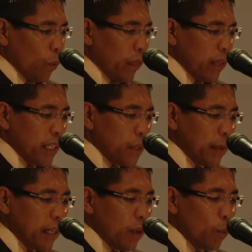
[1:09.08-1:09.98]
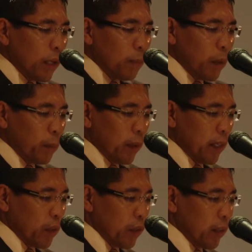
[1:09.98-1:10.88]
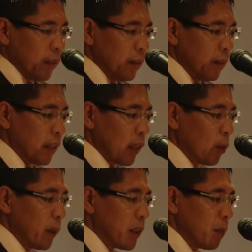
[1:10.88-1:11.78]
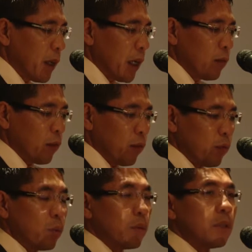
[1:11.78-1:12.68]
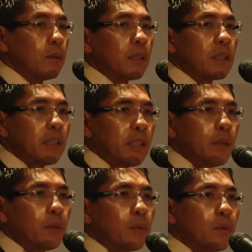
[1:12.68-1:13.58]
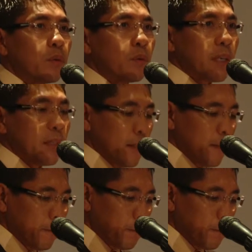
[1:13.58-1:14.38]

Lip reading: With an expanding world population, the global demand for food will continue to rise.